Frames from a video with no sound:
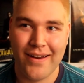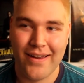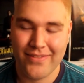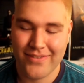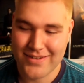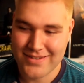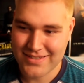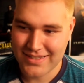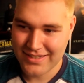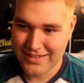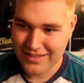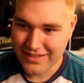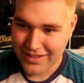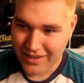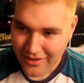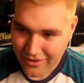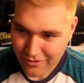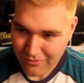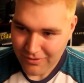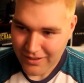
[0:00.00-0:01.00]
And there's
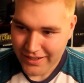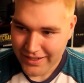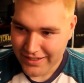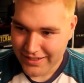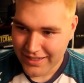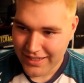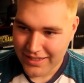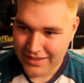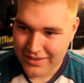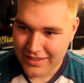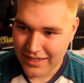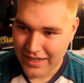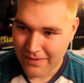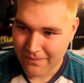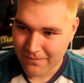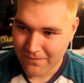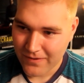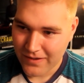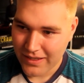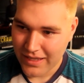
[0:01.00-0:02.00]
another one he did that
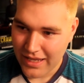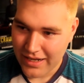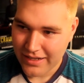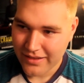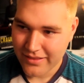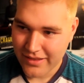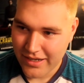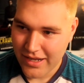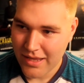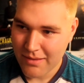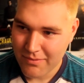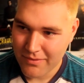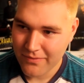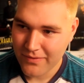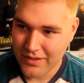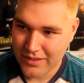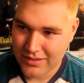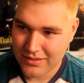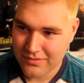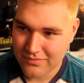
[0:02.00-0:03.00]
I'm forgetting the name of
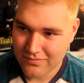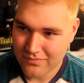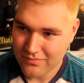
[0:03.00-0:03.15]
it.